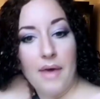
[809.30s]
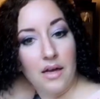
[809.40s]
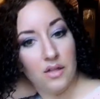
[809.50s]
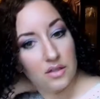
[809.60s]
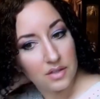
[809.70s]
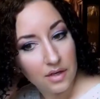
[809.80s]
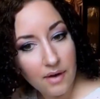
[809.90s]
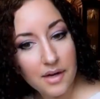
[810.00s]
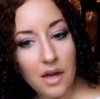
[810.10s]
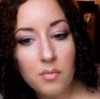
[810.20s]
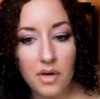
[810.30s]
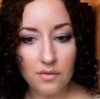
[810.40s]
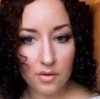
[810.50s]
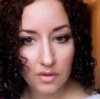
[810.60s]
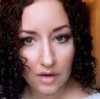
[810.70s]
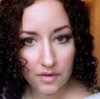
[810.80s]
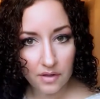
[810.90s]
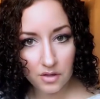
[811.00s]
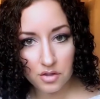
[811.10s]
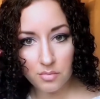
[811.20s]
back looks like right now, but
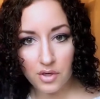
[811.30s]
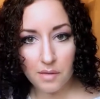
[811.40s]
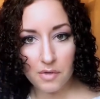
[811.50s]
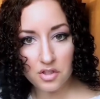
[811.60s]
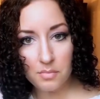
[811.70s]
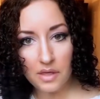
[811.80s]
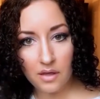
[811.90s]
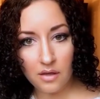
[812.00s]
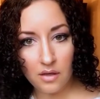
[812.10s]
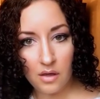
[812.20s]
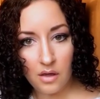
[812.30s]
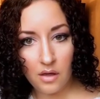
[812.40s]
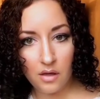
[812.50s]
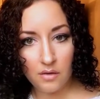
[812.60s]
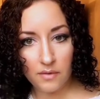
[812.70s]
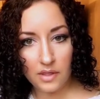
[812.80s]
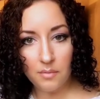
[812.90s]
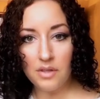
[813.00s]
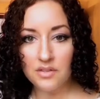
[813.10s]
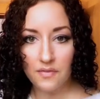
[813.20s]
everything should pretty much be really
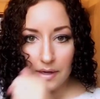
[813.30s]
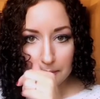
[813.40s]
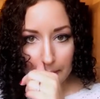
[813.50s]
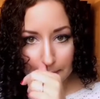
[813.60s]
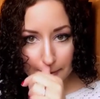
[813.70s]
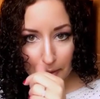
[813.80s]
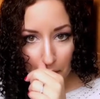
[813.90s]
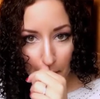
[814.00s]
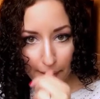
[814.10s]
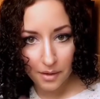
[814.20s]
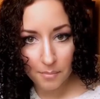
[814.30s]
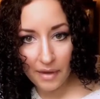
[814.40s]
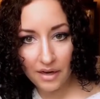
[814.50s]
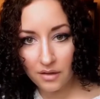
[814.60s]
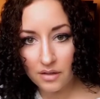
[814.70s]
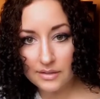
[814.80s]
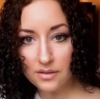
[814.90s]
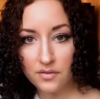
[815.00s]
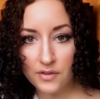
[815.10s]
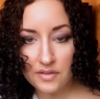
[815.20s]
well defined. Yeah, see? My hair looks a
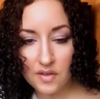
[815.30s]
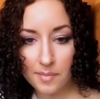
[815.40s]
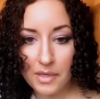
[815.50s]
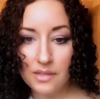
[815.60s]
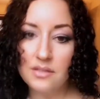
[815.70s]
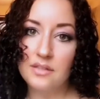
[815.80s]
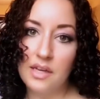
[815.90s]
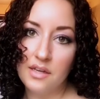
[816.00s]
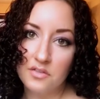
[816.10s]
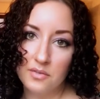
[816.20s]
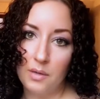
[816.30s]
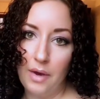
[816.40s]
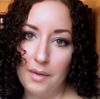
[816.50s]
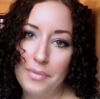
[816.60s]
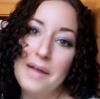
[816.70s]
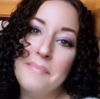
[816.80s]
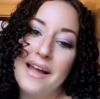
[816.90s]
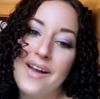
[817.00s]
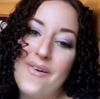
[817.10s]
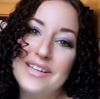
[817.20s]
little frizzy up here. It's because I need to re-wet it, but I'm
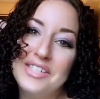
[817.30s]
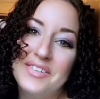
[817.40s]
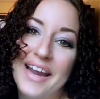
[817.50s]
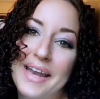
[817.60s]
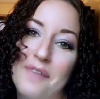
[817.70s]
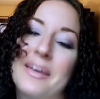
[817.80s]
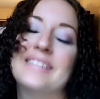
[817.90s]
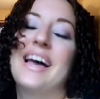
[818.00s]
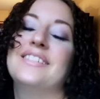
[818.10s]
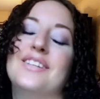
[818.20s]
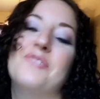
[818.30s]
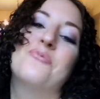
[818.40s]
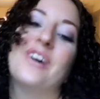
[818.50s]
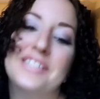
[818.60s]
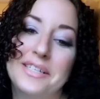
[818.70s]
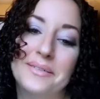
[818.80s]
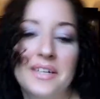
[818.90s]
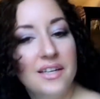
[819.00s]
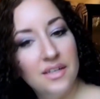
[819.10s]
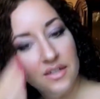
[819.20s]
not going to right now because I don't want to.
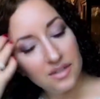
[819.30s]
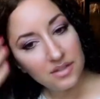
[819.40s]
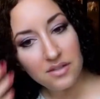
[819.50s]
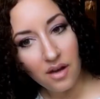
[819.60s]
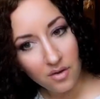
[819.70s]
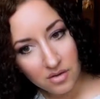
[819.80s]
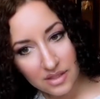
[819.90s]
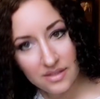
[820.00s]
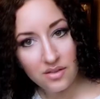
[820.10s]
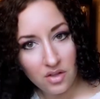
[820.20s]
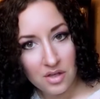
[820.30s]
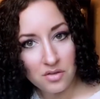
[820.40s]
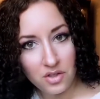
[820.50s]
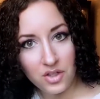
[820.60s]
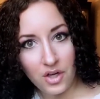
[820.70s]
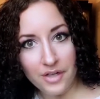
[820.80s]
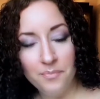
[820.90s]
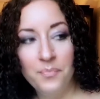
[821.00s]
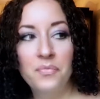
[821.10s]
So it's still gonna look good.